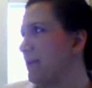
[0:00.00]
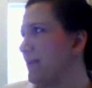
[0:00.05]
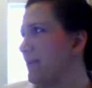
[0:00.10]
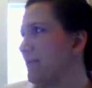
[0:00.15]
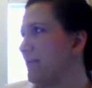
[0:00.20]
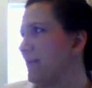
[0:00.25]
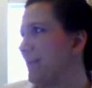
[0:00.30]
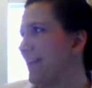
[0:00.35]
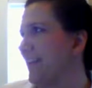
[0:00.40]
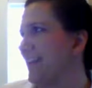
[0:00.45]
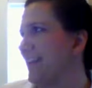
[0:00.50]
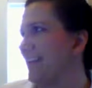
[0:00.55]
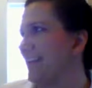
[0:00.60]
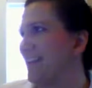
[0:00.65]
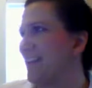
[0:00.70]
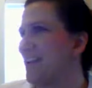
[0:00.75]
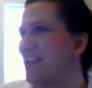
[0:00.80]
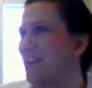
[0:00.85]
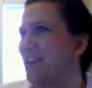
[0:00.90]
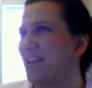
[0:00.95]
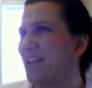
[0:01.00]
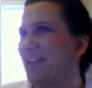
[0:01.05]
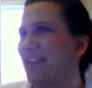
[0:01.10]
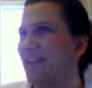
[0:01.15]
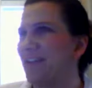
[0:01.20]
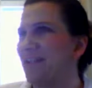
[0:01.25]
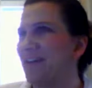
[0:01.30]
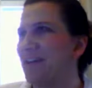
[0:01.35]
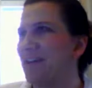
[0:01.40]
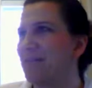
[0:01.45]
And I'm like, need
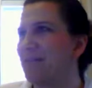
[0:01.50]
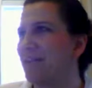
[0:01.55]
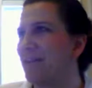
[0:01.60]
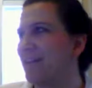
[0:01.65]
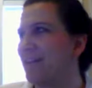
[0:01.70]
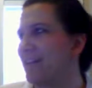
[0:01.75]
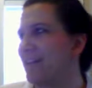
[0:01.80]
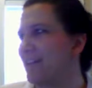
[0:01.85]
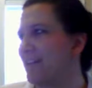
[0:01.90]
to wait a minute.